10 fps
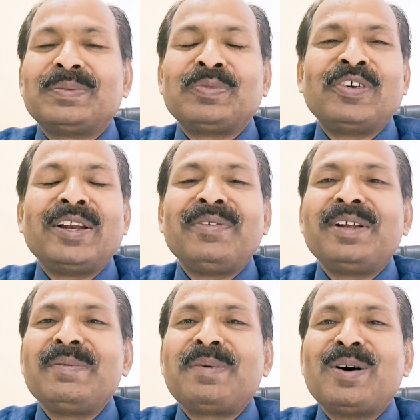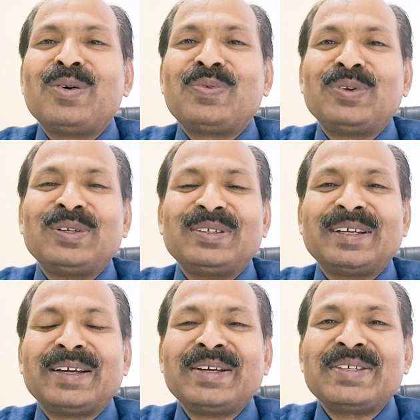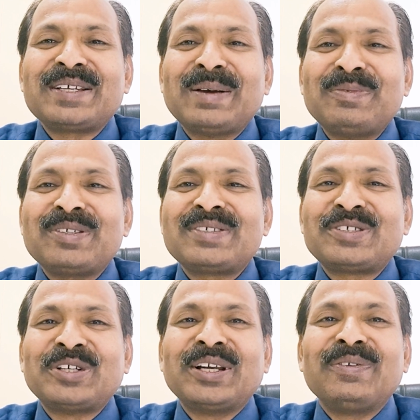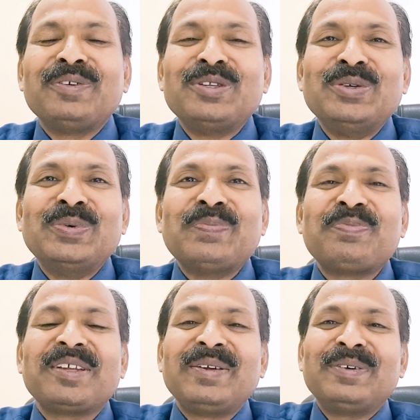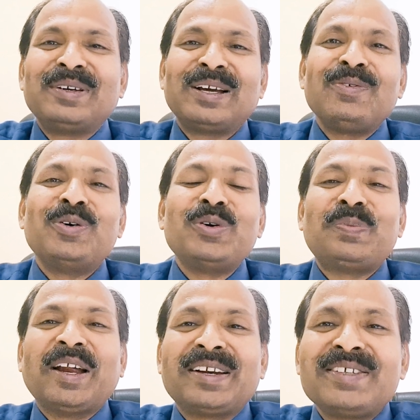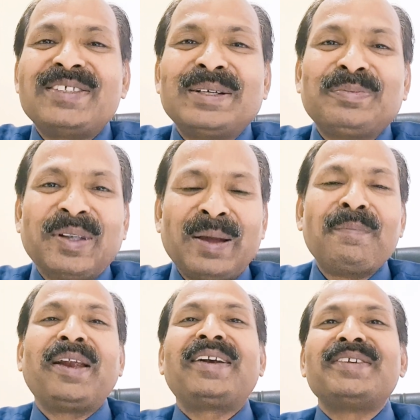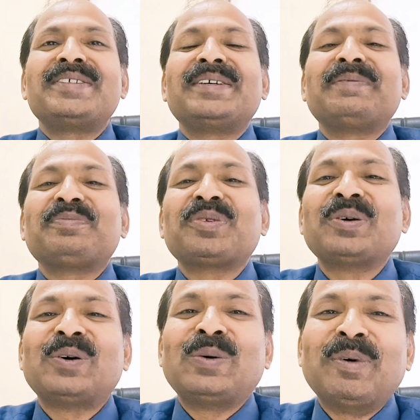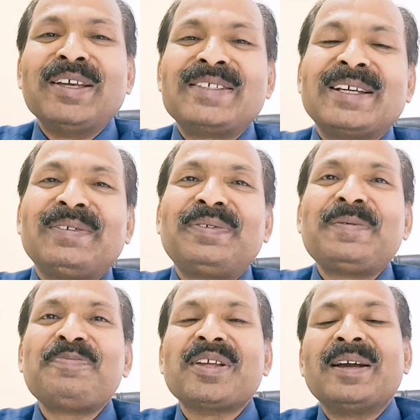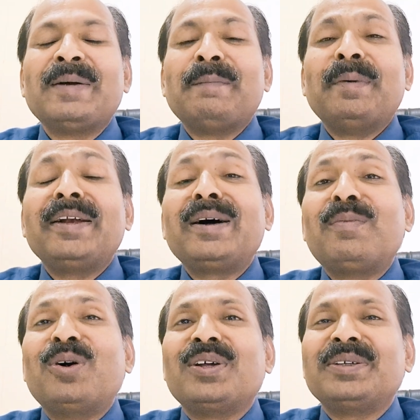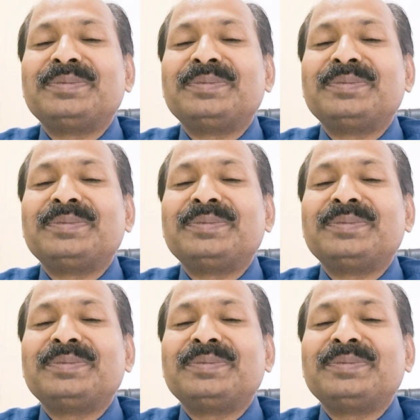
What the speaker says: Very, very powerful techniques I am just sharing with you. Even I want to practice them. I am practicing on myself. Meta model.